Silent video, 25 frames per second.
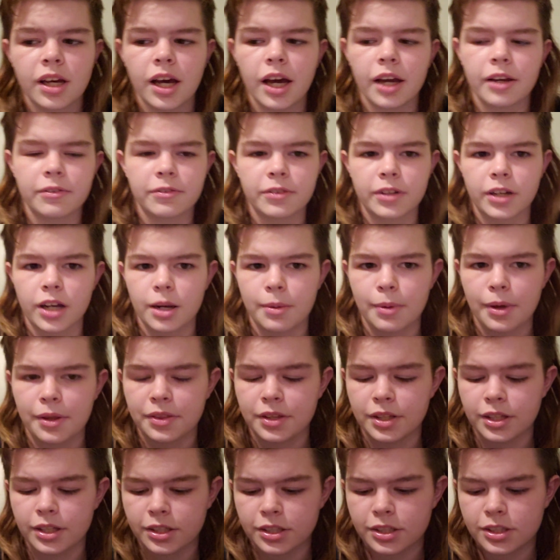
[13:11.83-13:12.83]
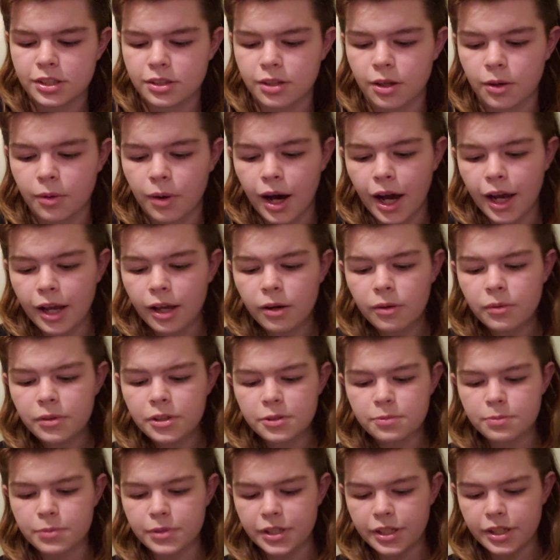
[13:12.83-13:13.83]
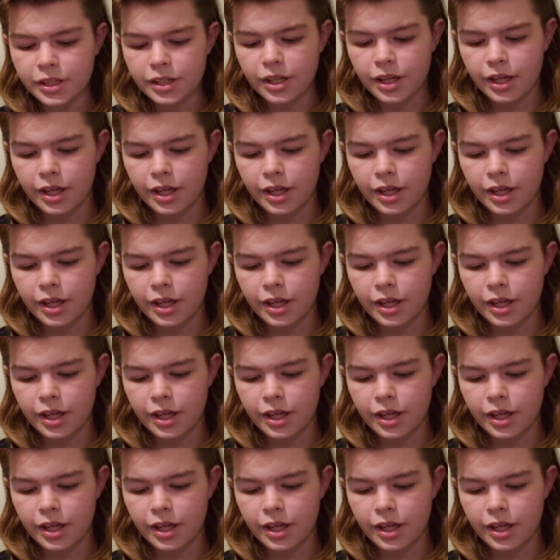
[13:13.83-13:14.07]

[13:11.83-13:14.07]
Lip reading: I forgot about this. So, I always bring